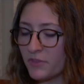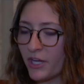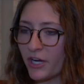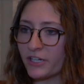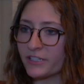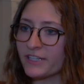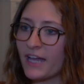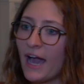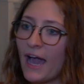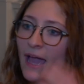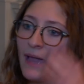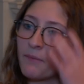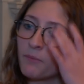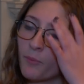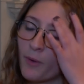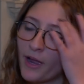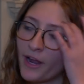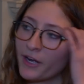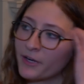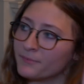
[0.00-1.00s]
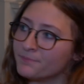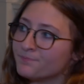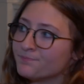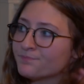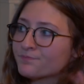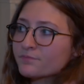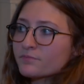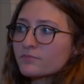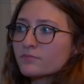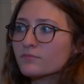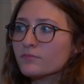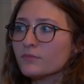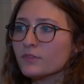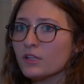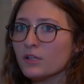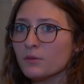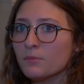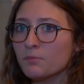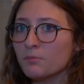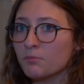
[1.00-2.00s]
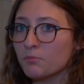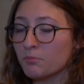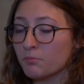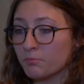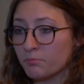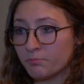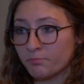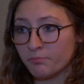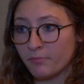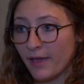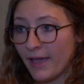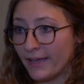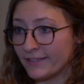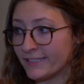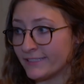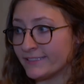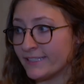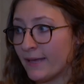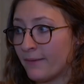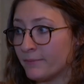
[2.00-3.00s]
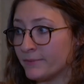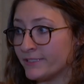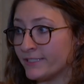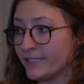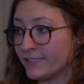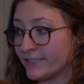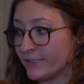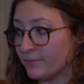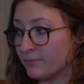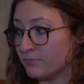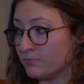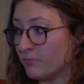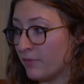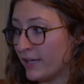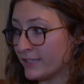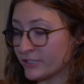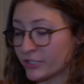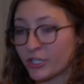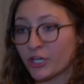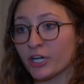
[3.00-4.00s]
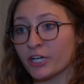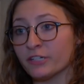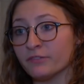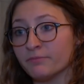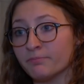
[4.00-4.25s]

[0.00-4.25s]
there a time where anti-Semitism has occurred